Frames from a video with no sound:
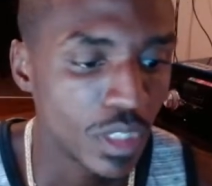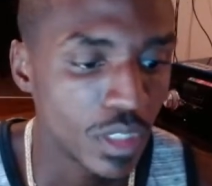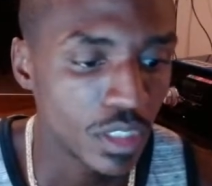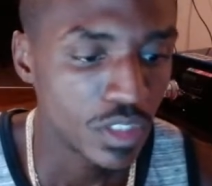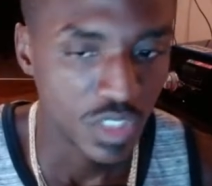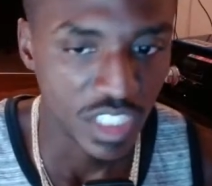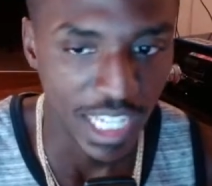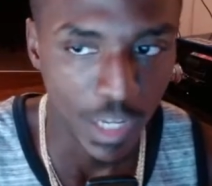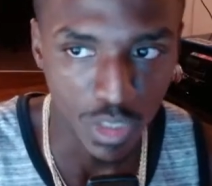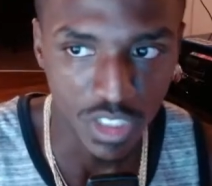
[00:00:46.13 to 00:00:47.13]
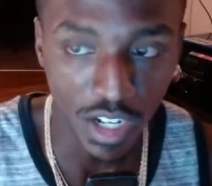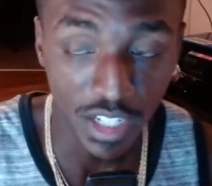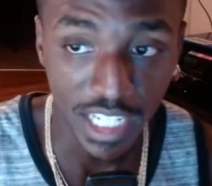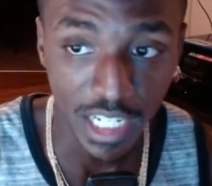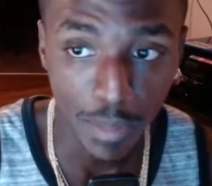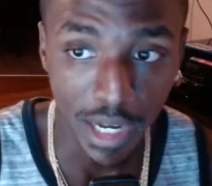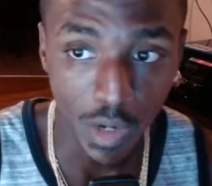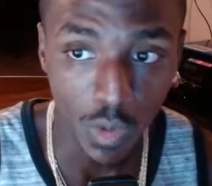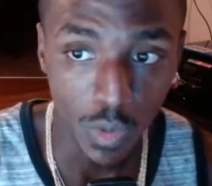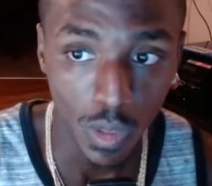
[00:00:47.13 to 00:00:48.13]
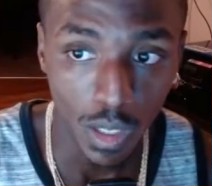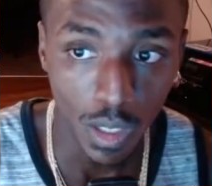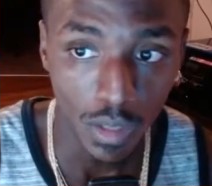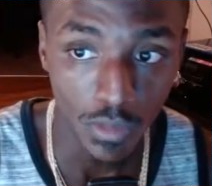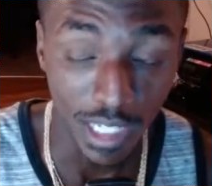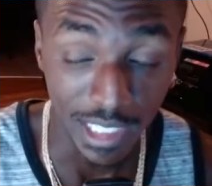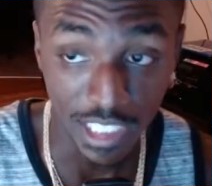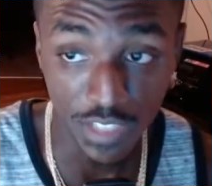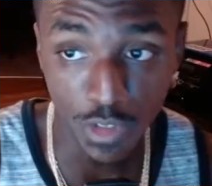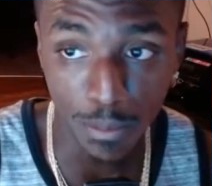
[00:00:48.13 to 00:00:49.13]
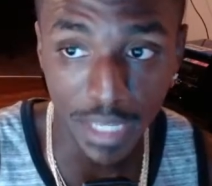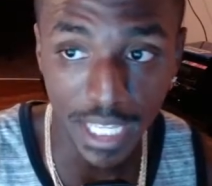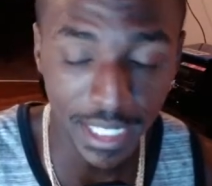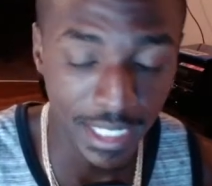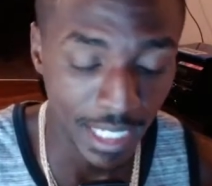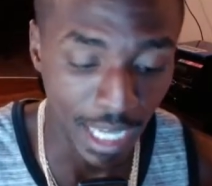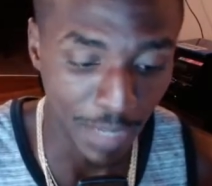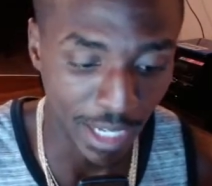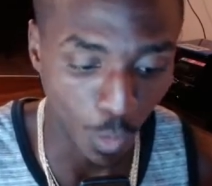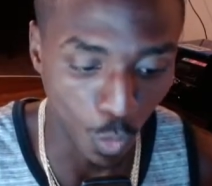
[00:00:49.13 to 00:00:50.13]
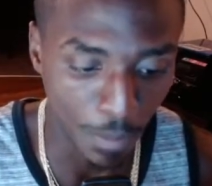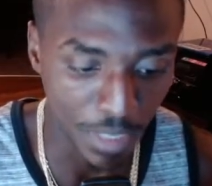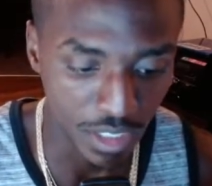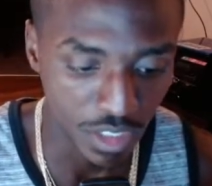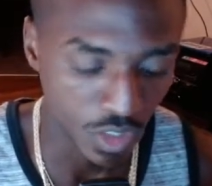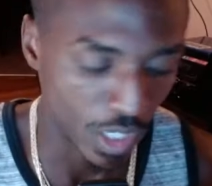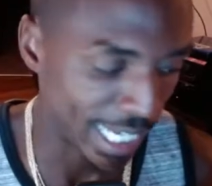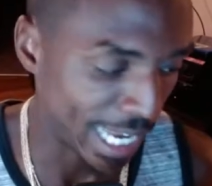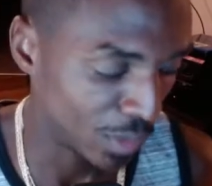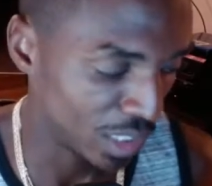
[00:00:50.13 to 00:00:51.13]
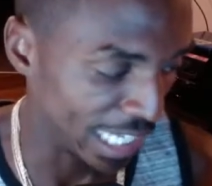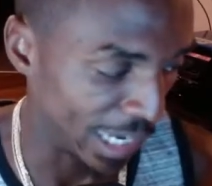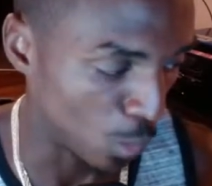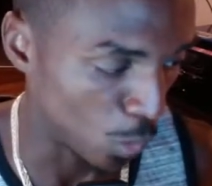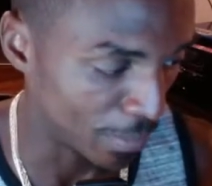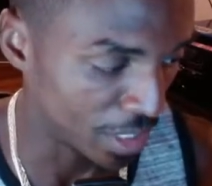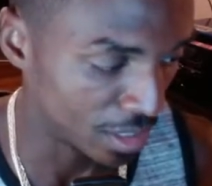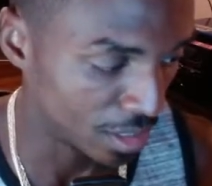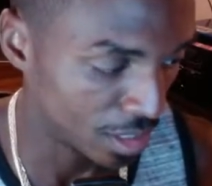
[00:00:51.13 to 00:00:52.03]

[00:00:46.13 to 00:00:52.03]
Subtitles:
So today we're talking about, at least for men, I'm not a woman, so I can't really help women.